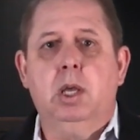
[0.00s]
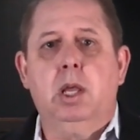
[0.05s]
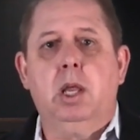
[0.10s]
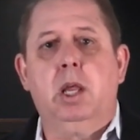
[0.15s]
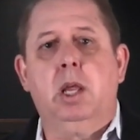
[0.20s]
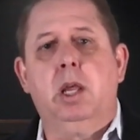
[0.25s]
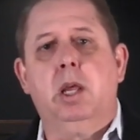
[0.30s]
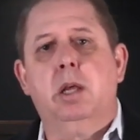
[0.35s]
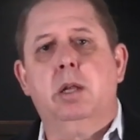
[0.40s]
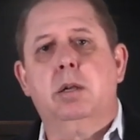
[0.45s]

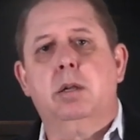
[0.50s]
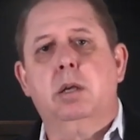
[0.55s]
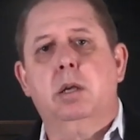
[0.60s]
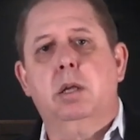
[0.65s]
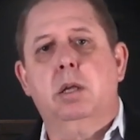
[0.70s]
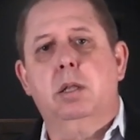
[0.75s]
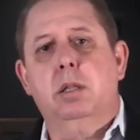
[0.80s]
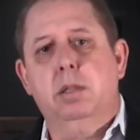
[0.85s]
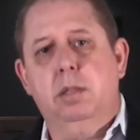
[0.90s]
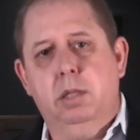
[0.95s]
And
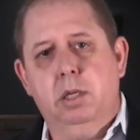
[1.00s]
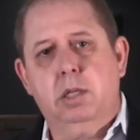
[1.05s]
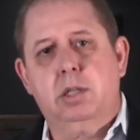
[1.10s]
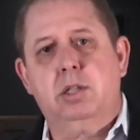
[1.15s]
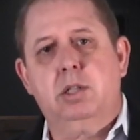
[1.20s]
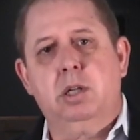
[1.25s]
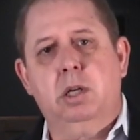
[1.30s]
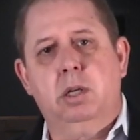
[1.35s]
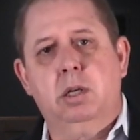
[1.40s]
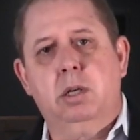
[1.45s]

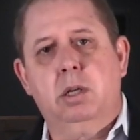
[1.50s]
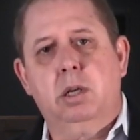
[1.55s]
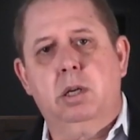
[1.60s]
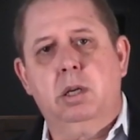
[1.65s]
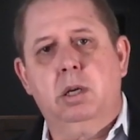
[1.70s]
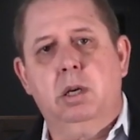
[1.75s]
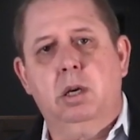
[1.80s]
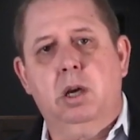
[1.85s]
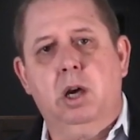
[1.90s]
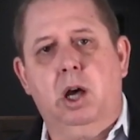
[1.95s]
this
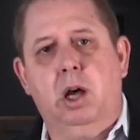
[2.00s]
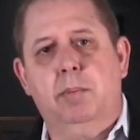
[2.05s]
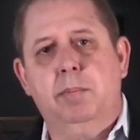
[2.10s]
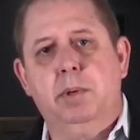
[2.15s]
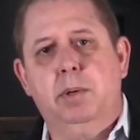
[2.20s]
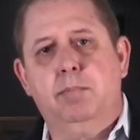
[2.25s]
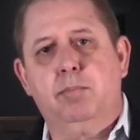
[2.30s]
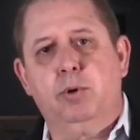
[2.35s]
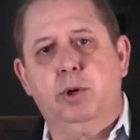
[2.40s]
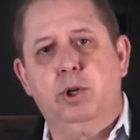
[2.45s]
Sunday, I'll
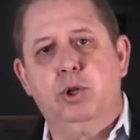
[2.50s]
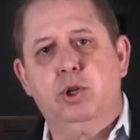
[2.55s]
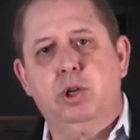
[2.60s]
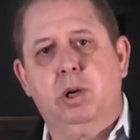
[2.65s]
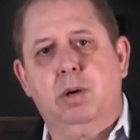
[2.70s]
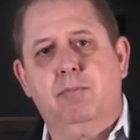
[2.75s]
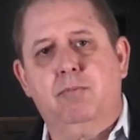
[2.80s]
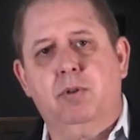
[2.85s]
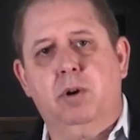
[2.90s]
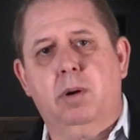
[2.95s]
be
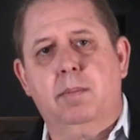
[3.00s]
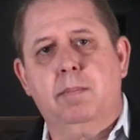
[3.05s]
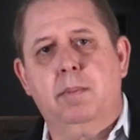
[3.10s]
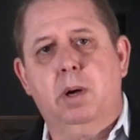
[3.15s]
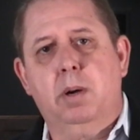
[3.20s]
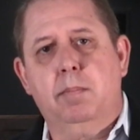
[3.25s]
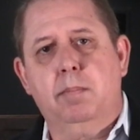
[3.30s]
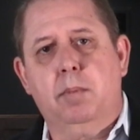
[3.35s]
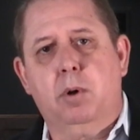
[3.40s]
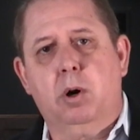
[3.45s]
preaching
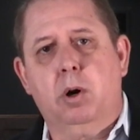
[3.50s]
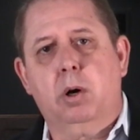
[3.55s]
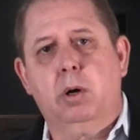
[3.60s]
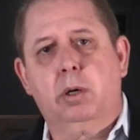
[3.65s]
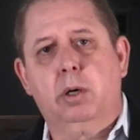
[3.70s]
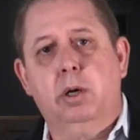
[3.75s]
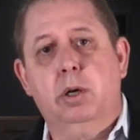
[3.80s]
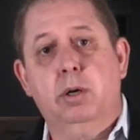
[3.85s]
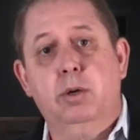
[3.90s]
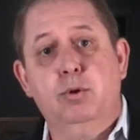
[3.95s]
from
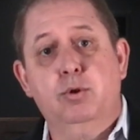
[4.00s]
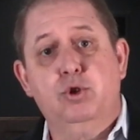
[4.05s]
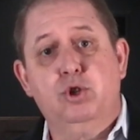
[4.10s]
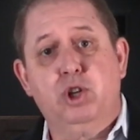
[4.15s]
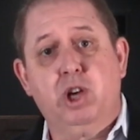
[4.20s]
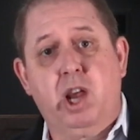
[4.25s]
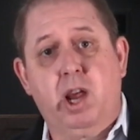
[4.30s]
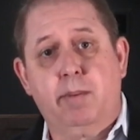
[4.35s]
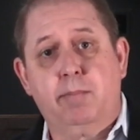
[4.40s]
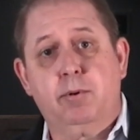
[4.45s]
Mark
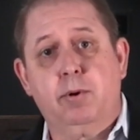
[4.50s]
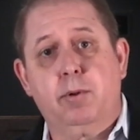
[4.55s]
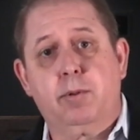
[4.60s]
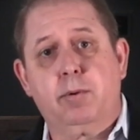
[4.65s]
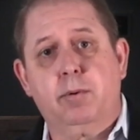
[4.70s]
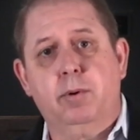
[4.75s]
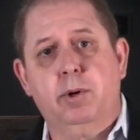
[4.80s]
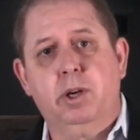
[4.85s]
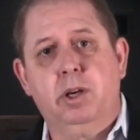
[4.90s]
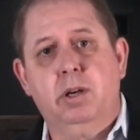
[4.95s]
chapter
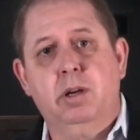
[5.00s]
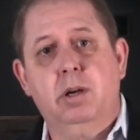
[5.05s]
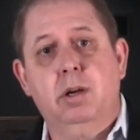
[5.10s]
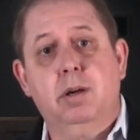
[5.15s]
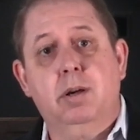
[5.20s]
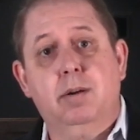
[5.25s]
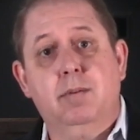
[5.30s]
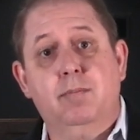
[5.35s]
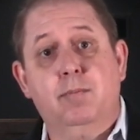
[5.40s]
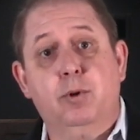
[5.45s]
3,
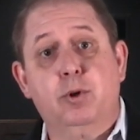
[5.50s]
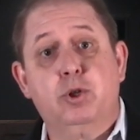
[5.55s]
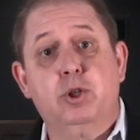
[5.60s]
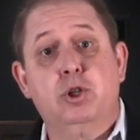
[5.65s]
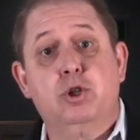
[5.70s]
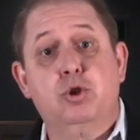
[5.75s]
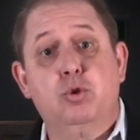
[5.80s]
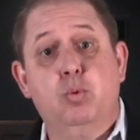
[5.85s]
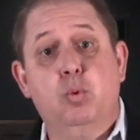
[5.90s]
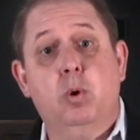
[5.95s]

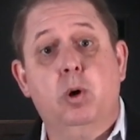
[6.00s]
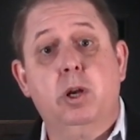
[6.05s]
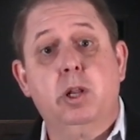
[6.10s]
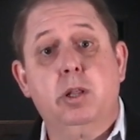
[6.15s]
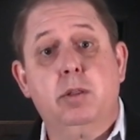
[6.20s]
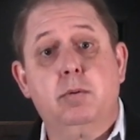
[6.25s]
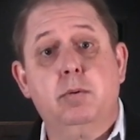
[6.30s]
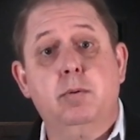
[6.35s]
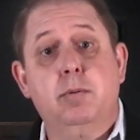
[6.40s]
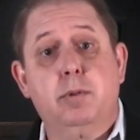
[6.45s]
verses
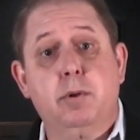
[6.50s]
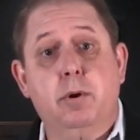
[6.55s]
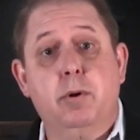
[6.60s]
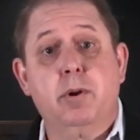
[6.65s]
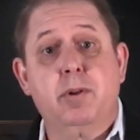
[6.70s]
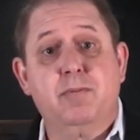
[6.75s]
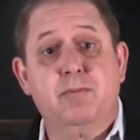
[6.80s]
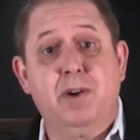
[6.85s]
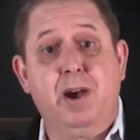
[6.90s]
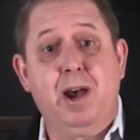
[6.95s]
20 through
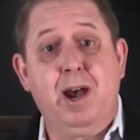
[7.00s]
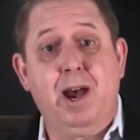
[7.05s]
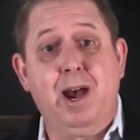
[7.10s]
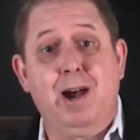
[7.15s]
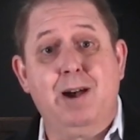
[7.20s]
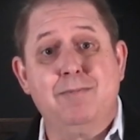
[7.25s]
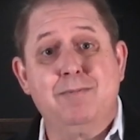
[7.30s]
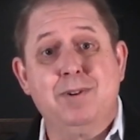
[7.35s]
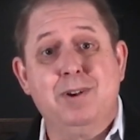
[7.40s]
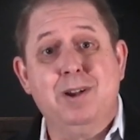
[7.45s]

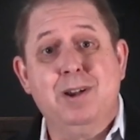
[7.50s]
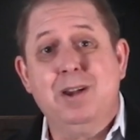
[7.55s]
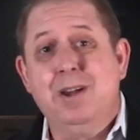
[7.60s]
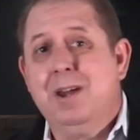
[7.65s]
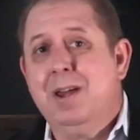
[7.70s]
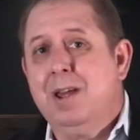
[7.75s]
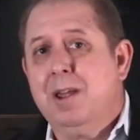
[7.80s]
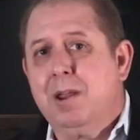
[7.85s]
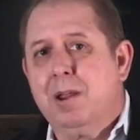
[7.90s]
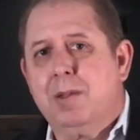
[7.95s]
35.
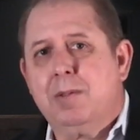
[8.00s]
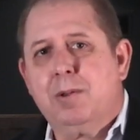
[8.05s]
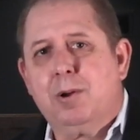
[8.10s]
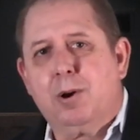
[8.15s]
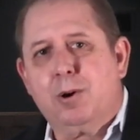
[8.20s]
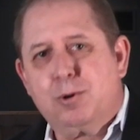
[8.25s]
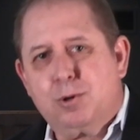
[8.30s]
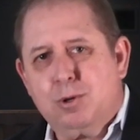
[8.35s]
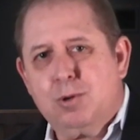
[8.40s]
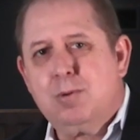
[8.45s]
And
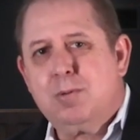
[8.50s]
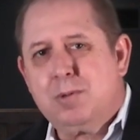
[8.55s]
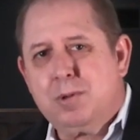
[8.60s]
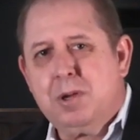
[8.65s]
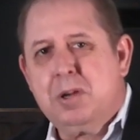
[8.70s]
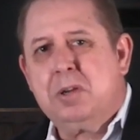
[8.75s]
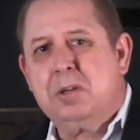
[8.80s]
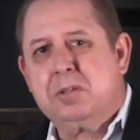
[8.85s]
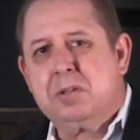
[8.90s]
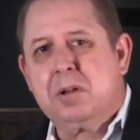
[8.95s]
there are two
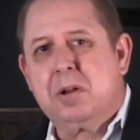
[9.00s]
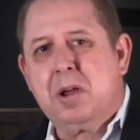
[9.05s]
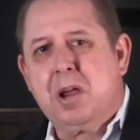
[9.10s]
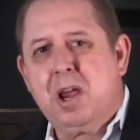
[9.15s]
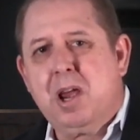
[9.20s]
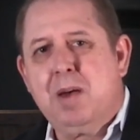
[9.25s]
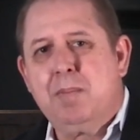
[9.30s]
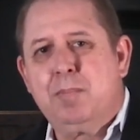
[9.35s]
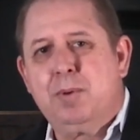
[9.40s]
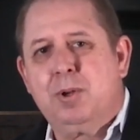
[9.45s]
things that
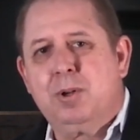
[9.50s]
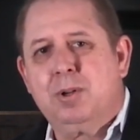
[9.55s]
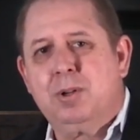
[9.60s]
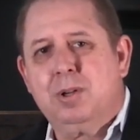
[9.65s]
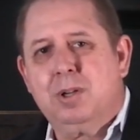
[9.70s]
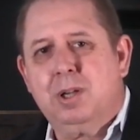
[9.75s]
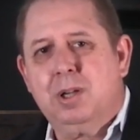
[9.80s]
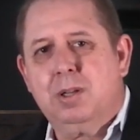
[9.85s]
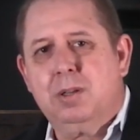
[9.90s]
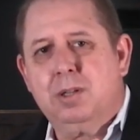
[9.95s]
happen
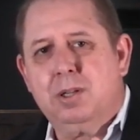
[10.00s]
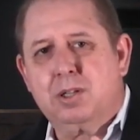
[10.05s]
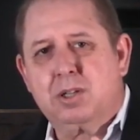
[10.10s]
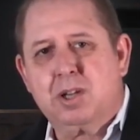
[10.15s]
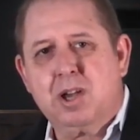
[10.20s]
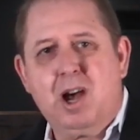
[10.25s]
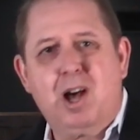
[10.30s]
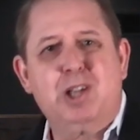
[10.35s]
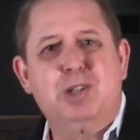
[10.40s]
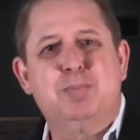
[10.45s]
in this
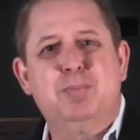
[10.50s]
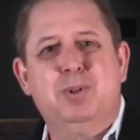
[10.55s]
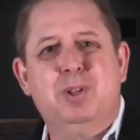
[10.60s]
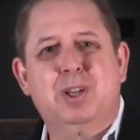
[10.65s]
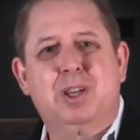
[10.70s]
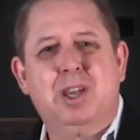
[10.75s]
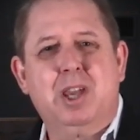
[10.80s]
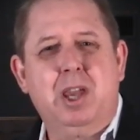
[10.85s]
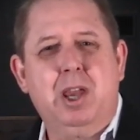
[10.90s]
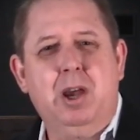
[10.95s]
gospel
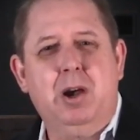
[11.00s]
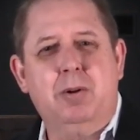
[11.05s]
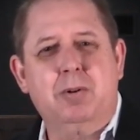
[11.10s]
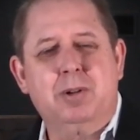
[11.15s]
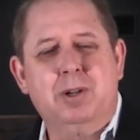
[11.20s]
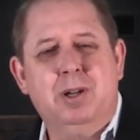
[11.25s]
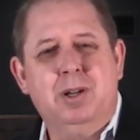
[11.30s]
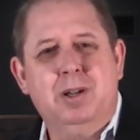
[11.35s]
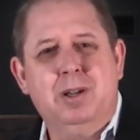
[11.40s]
account